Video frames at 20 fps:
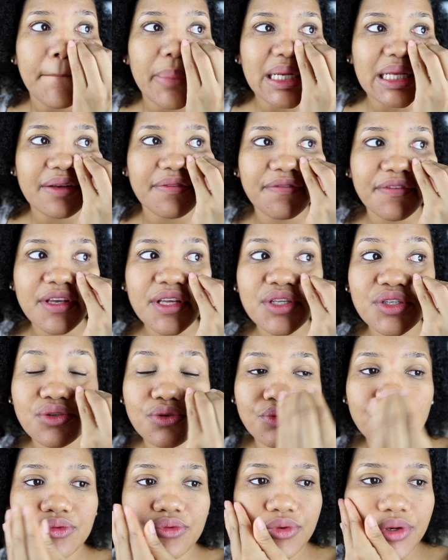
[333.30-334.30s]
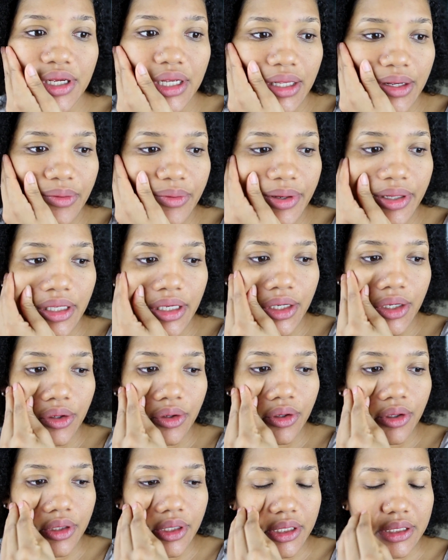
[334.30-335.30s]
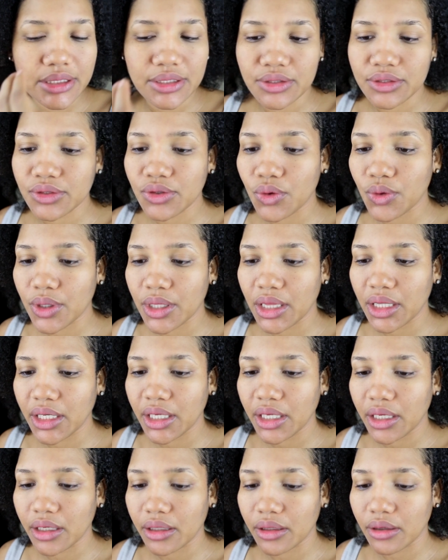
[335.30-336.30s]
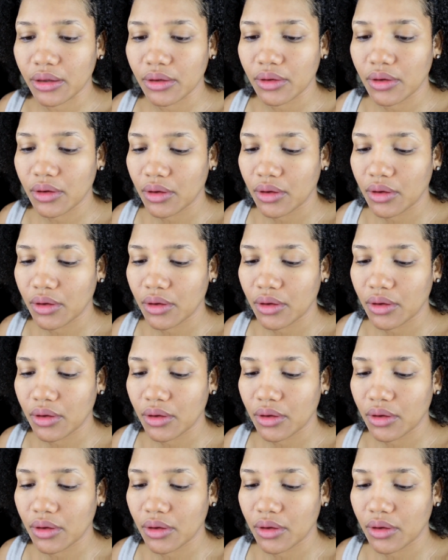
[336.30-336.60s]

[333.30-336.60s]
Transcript: but it feels really, really good. It's so clean.